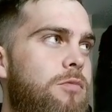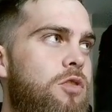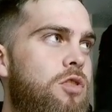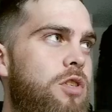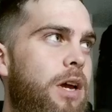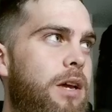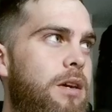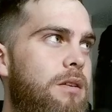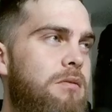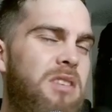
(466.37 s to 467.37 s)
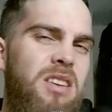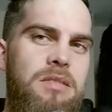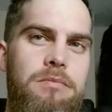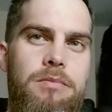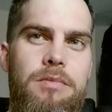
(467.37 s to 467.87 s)
Check and yeah,
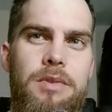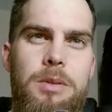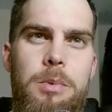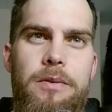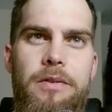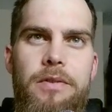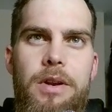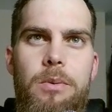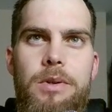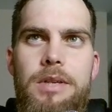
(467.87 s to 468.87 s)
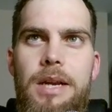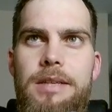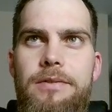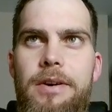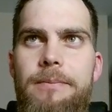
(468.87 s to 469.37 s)
it's a bit of a funny one to
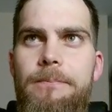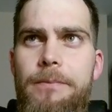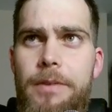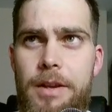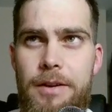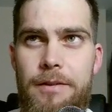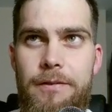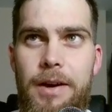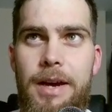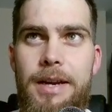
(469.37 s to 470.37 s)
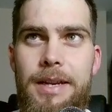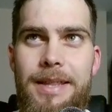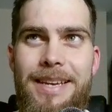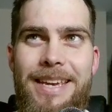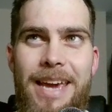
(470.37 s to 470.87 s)
classify. Find
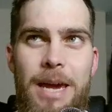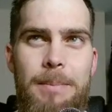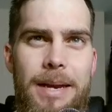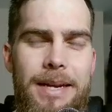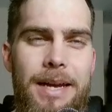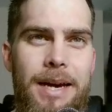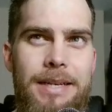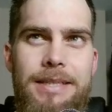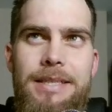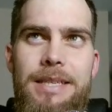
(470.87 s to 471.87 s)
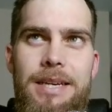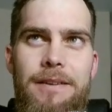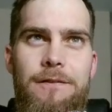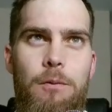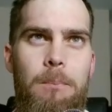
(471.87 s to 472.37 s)
the game-ending idea
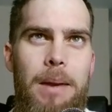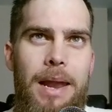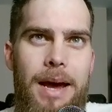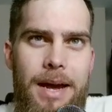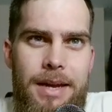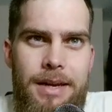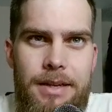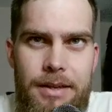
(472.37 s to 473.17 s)
for black.